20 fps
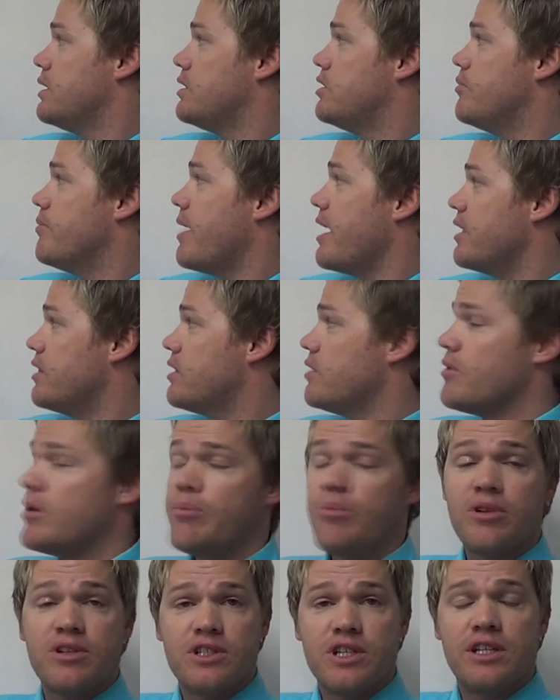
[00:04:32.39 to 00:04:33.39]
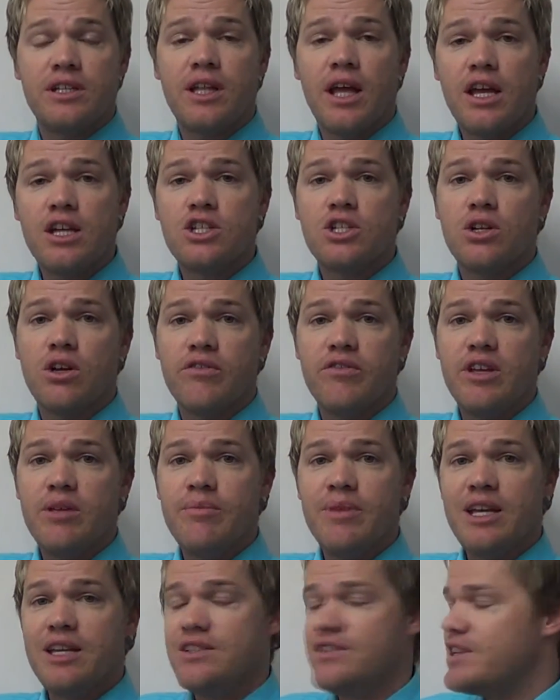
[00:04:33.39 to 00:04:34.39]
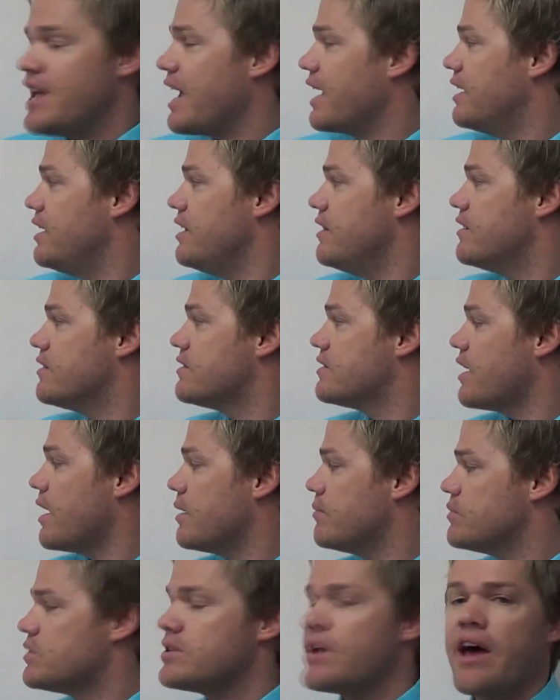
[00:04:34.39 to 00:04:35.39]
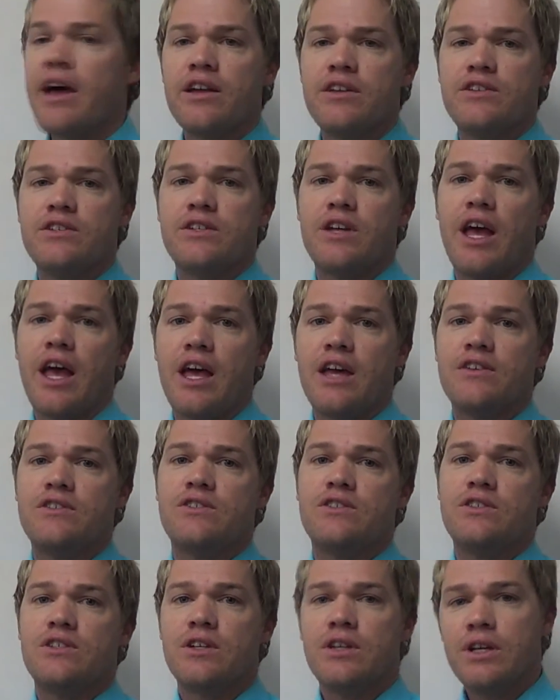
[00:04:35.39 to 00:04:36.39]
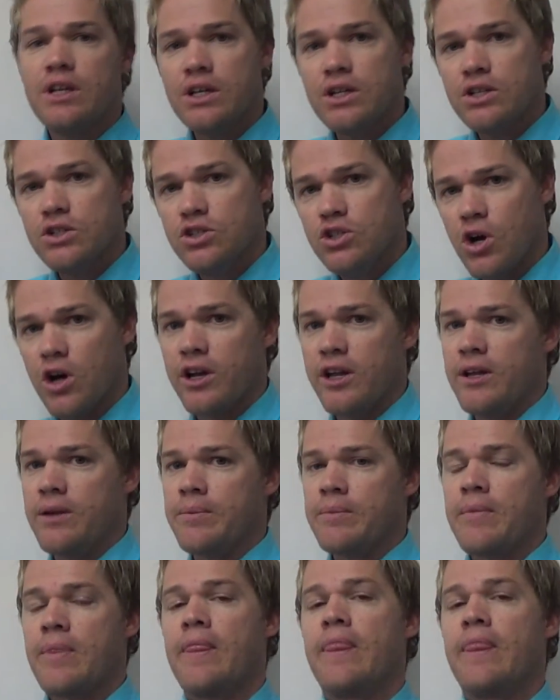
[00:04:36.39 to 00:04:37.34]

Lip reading: to make the representation of him exactly the same size as Johnny.